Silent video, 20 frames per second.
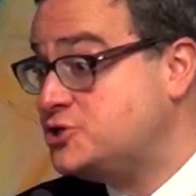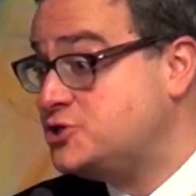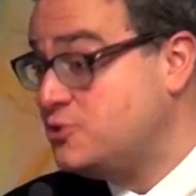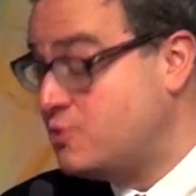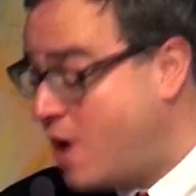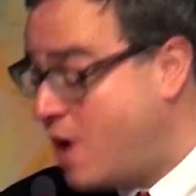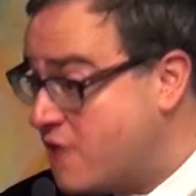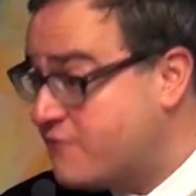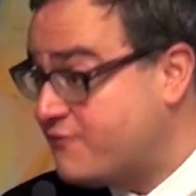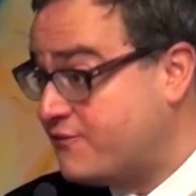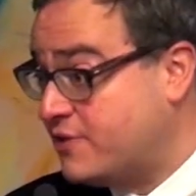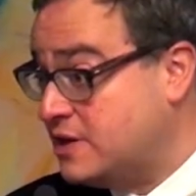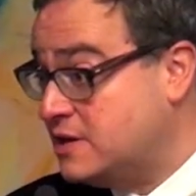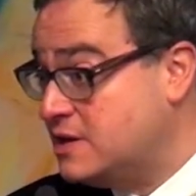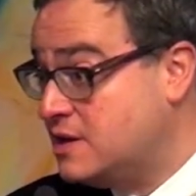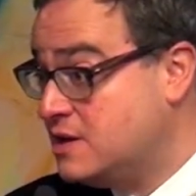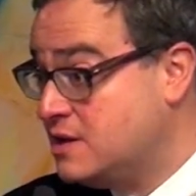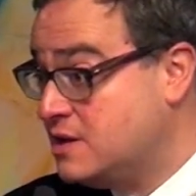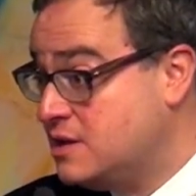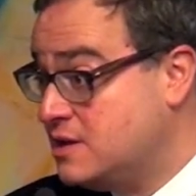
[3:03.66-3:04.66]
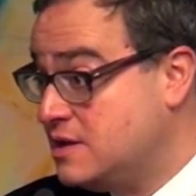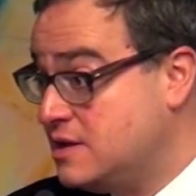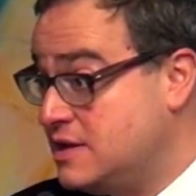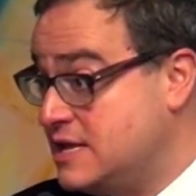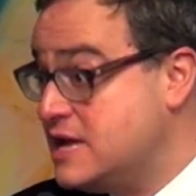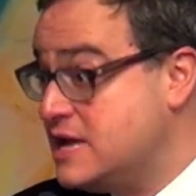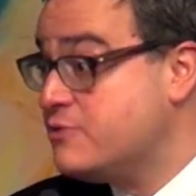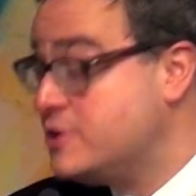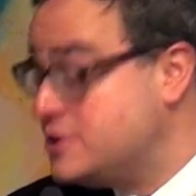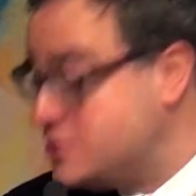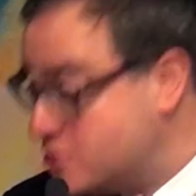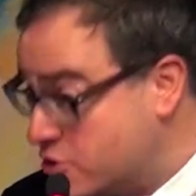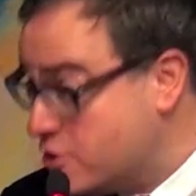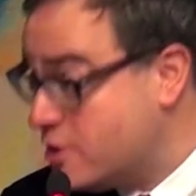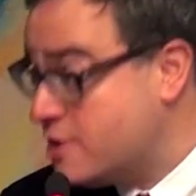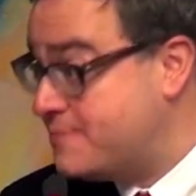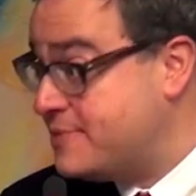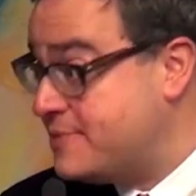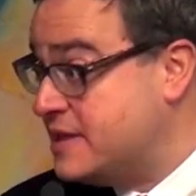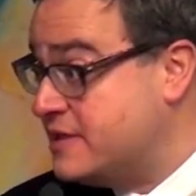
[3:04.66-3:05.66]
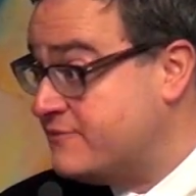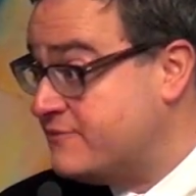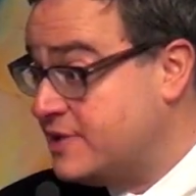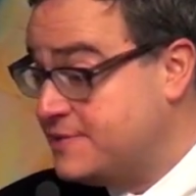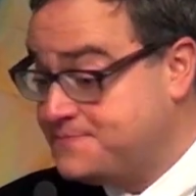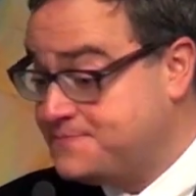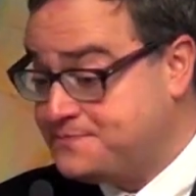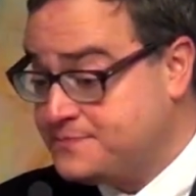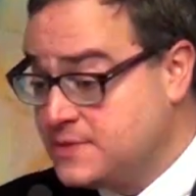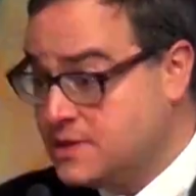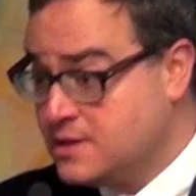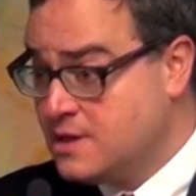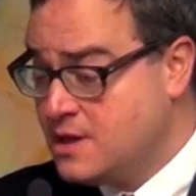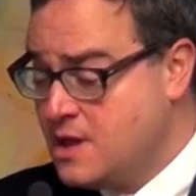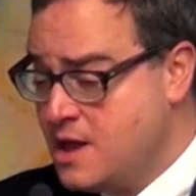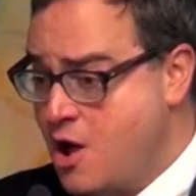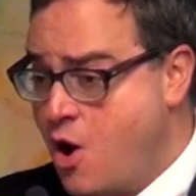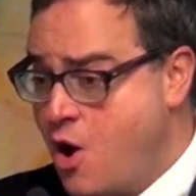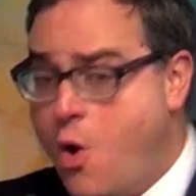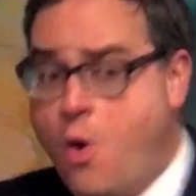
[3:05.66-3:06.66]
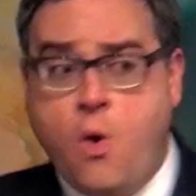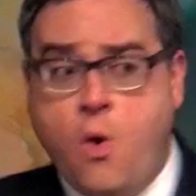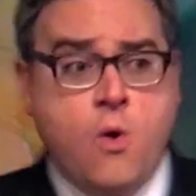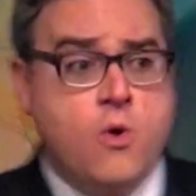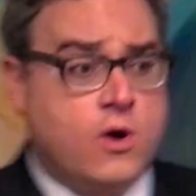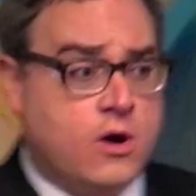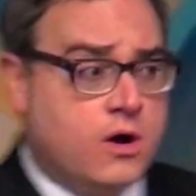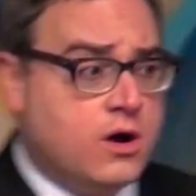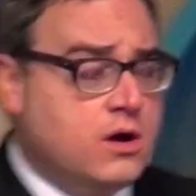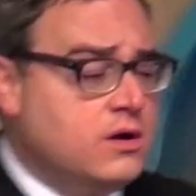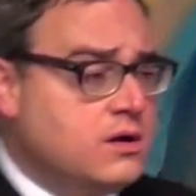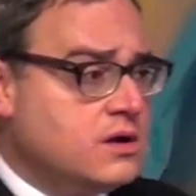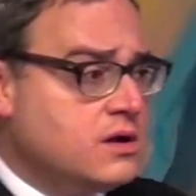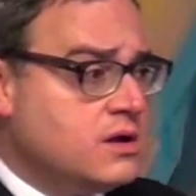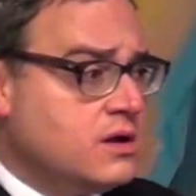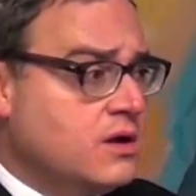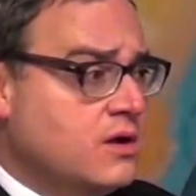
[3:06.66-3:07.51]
too often, here in Europe even. Or